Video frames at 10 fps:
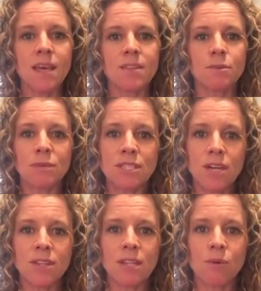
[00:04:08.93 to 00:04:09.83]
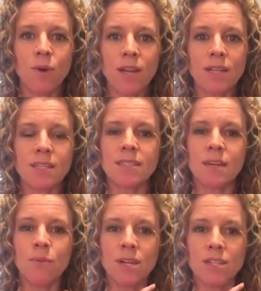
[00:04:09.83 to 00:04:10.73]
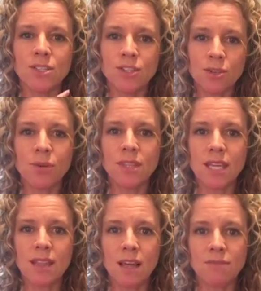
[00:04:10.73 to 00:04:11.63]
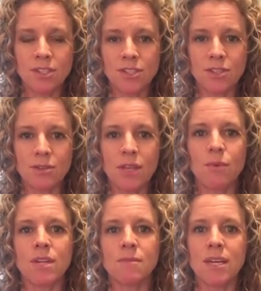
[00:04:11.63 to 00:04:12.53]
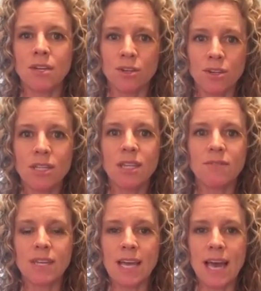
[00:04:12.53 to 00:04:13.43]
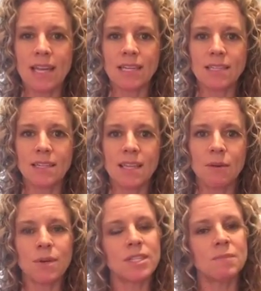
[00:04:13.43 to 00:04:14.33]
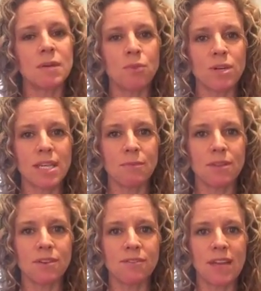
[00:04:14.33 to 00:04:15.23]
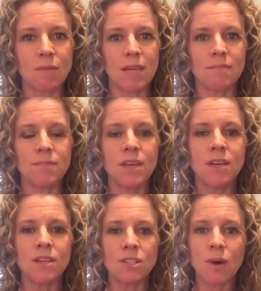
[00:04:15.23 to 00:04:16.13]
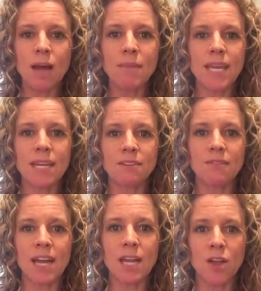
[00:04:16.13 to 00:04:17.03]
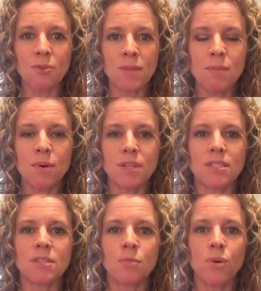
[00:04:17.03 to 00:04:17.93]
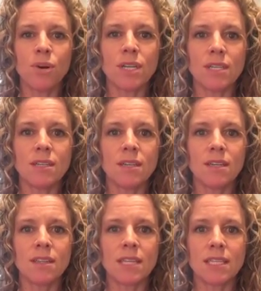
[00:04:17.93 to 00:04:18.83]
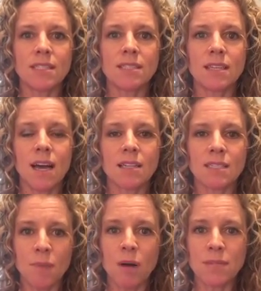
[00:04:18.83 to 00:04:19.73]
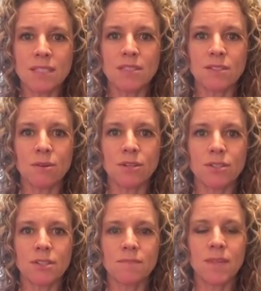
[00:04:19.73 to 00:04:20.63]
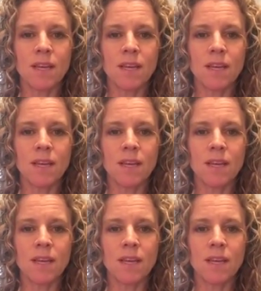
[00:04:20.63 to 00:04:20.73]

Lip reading: The result that they wanted is they wanted to do what they love to do, they wanted to make a good living at it, and they wanted to spend more time with their family. So I began to find other people that supported these small business owners.